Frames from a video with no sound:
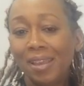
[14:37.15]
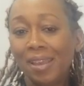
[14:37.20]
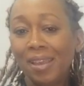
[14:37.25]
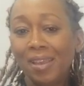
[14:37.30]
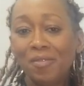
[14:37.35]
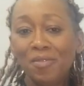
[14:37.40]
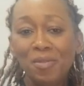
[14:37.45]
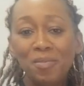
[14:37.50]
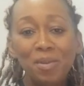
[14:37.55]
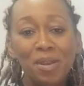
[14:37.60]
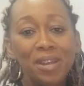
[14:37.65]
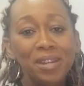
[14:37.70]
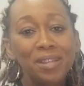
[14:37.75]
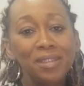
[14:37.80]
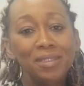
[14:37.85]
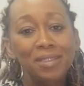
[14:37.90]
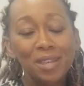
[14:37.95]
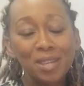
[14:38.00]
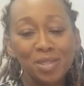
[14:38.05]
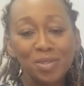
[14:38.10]

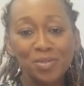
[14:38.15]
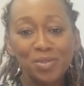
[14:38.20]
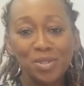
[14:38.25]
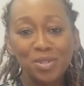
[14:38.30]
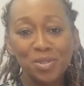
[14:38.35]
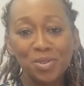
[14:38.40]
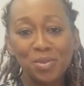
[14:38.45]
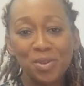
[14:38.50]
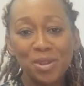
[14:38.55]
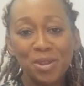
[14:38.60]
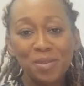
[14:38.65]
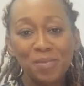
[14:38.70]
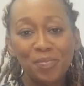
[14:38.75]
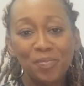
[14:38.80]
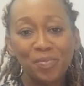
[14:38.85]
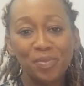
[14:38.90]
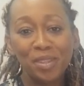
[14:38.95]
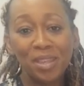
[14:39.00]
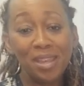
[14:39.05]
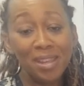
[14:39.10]
Everybody, thanks for joining,
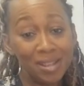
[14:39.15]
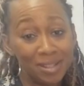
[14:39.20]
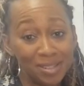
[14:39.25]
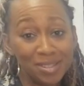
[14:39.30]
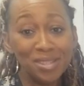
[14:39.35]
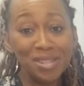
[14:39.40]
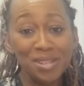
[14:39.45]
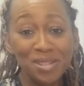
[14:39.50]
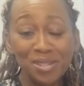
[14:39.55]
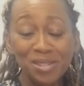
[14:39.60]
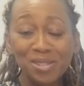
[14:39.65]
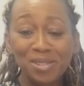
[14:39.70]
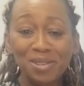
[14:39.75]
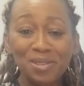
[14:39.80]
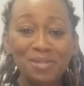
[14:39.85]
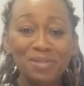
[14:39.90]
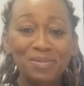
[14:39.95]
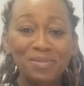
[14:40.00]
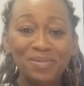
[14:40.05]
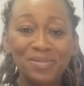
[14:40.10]
and I'll see you
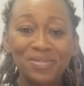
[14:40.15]
soon.